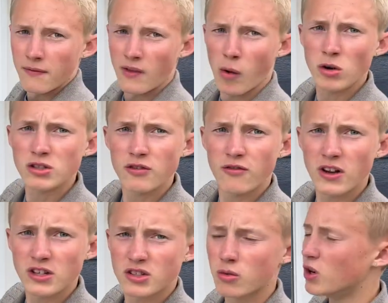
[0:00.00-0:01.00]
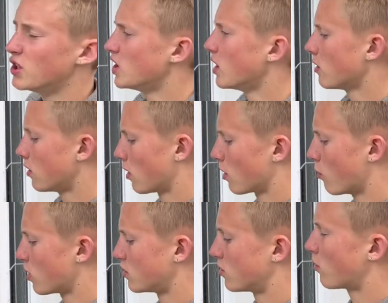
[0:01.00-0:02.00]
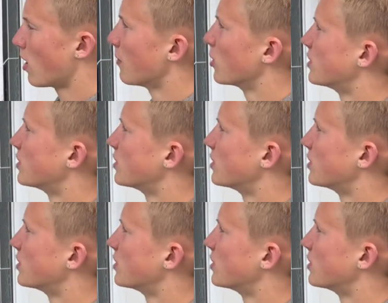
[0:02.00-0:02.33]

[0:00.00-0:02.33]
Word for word: Now once you finish squeegeeing, you're gonna wanna grab your